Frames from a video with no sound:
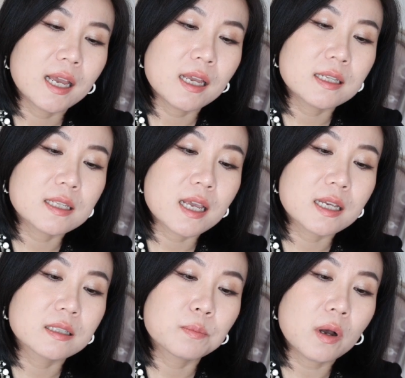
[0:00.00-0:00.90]
It's
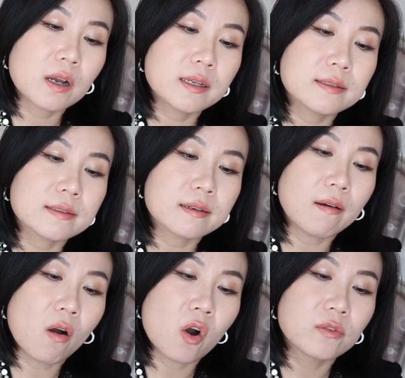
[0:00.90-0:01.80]
expired
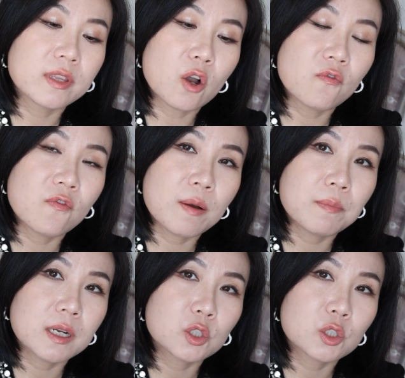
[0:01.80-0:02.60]
on November